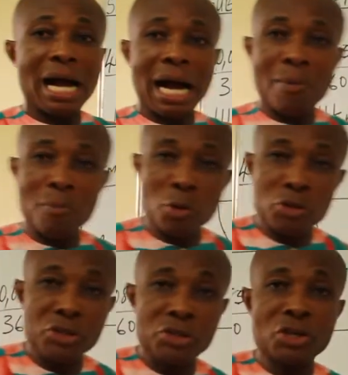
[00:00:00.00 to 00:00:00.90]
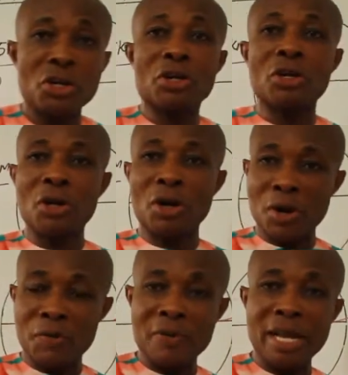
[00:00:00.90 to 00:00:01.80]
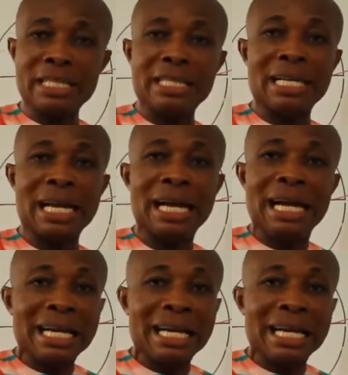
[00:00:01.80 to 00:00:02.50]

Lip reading: and position of Nigeria.